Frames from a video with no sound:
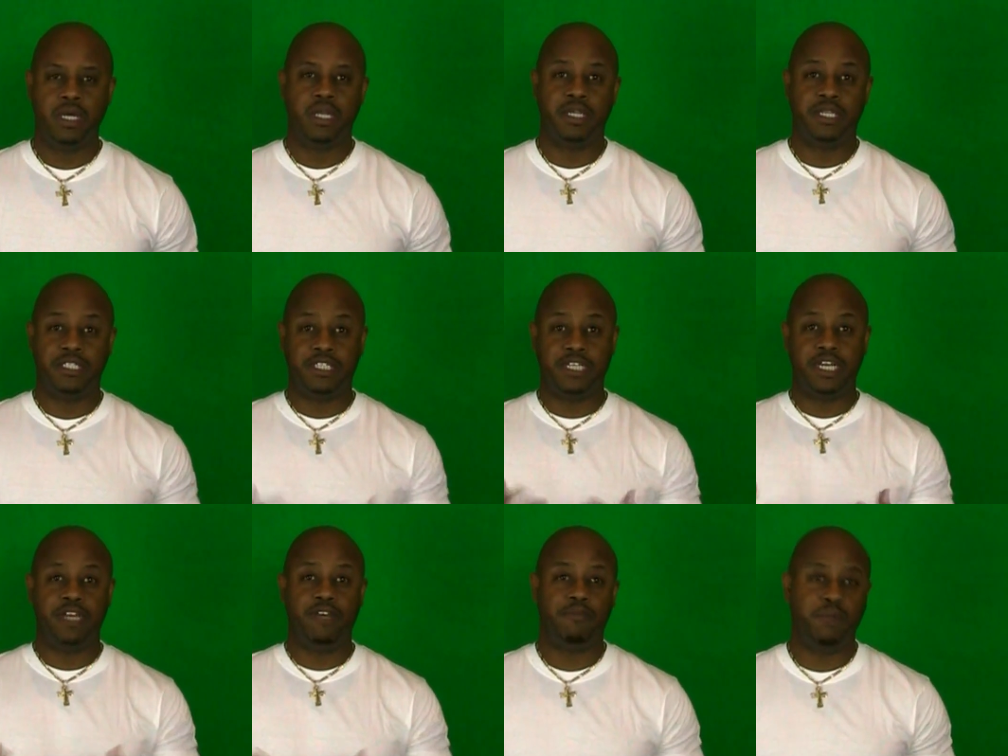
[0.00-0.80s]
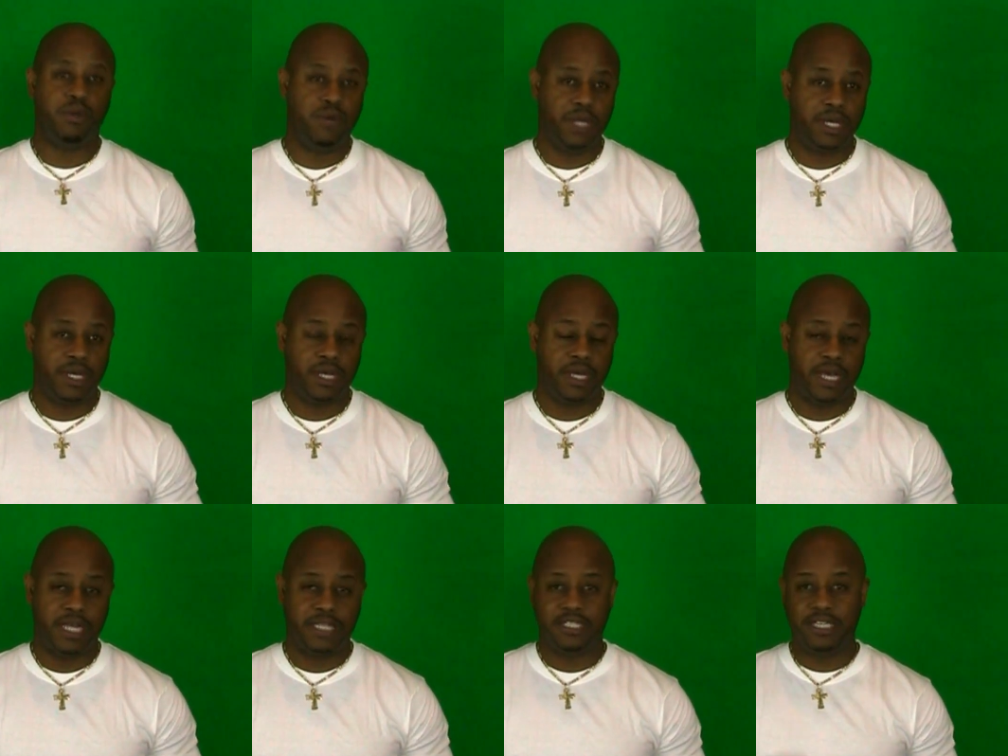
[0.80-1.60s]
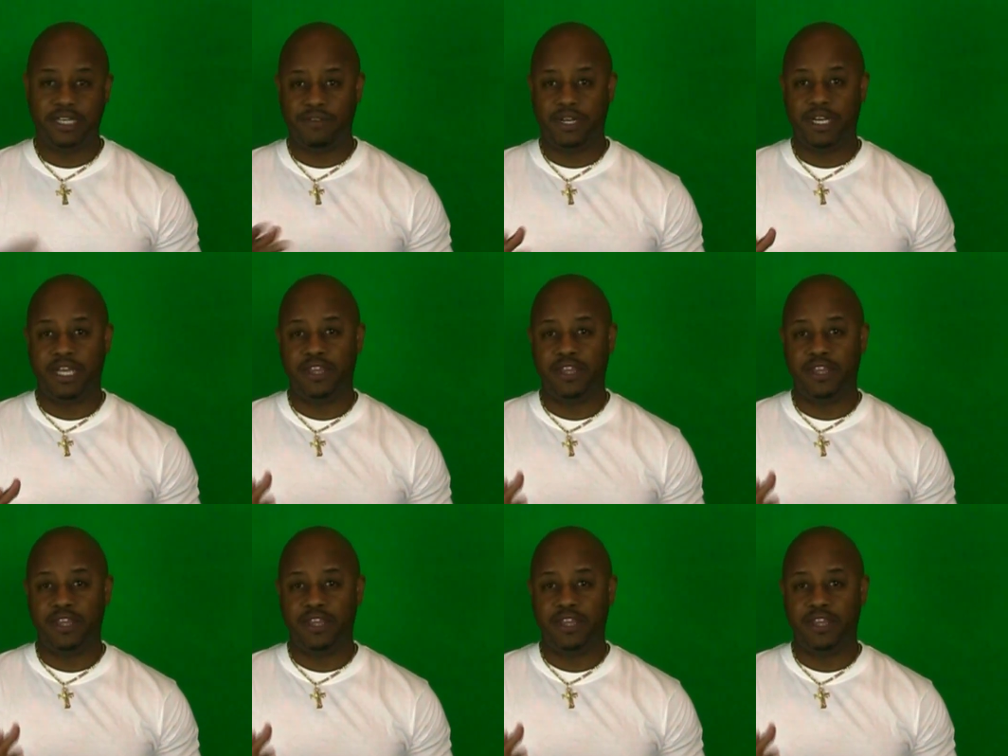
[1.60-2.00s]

The city of Munich has given